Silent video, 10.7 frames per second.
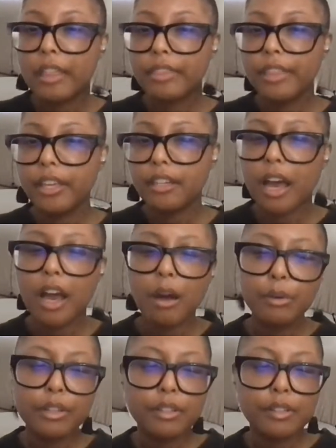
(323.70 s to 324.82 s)
then how
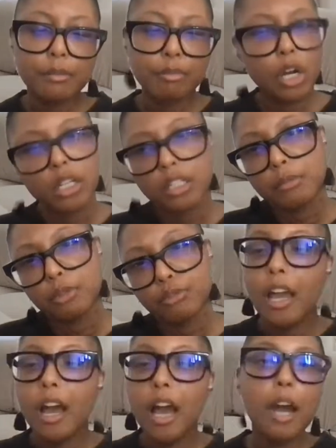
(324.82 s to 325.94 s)
does product move?
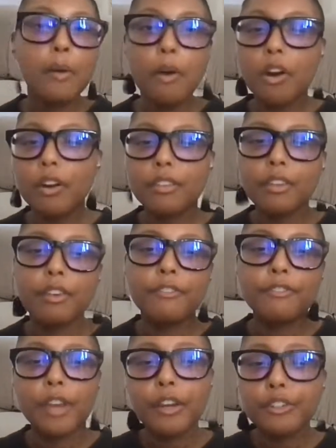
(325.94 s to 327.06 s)
How are the
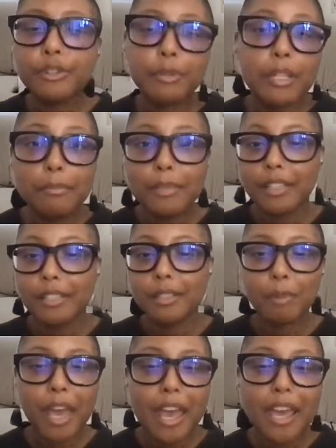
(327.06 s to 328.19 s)
fair treatment,
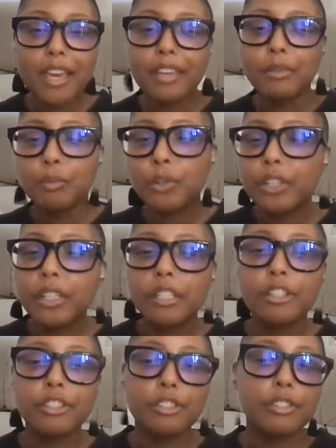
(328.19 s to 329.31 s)
pay, and working
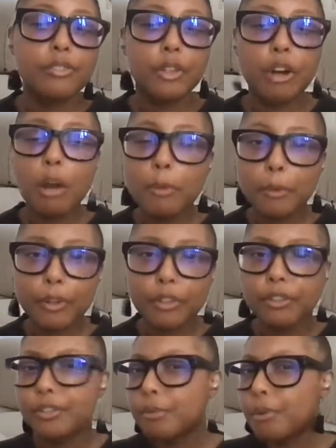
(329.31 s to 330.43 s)
conditions for garment
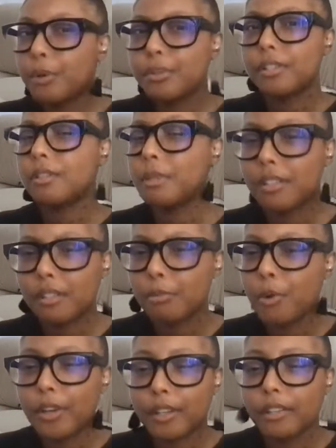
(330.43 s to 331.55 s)
workers supposed to be
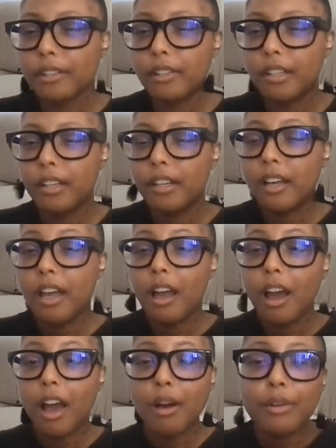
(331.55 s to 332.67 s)
supported?
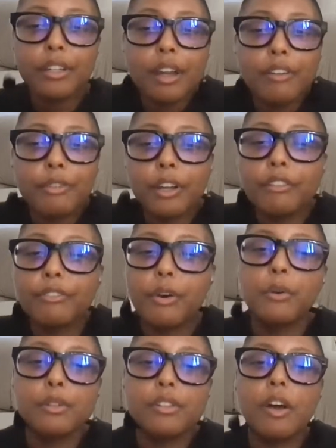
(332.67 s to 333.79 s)
How can everyday
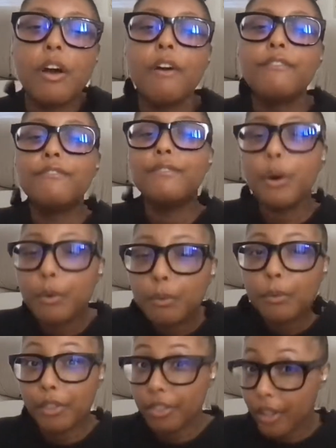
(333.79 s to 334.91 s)
folks vote
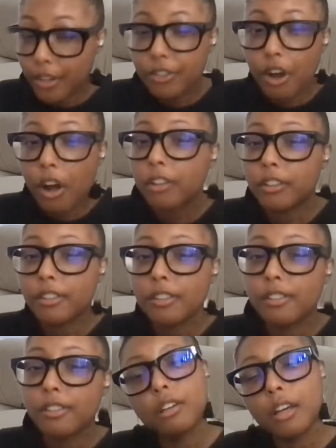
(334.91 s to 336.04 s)
with their
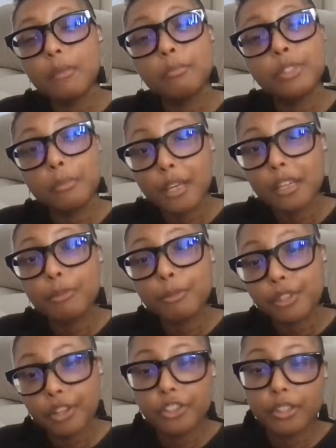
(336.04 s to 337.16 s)
dollars and demand a
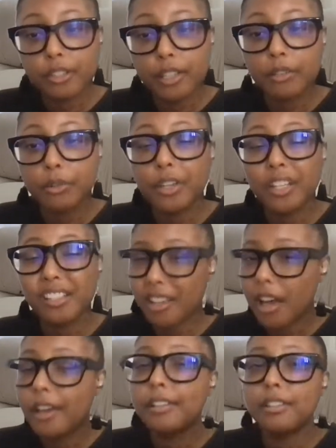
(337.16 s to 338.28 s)
production cycle that's
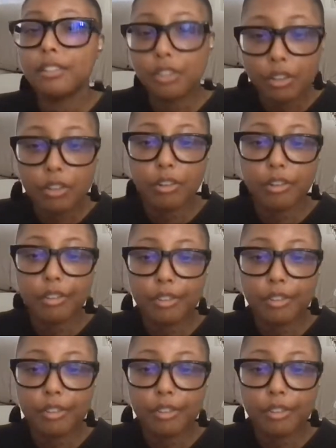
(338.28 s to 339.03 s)
kind to the earth?